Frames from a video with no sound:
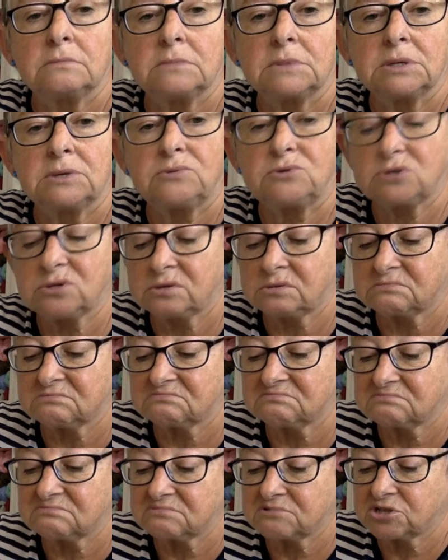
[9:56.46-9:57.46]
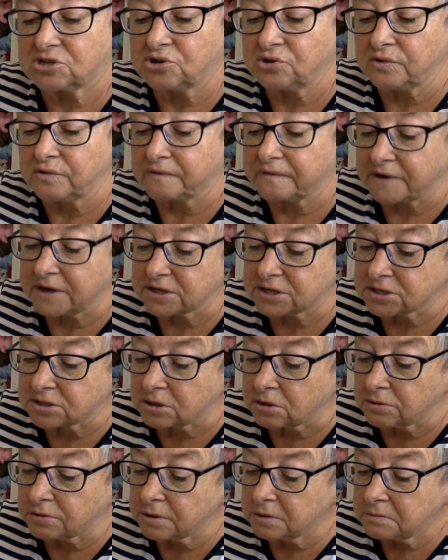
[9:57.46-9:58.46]
Wasn't too fussed
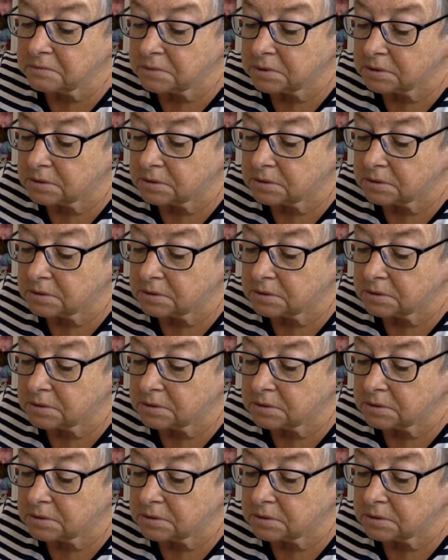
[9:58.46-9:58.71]
on them.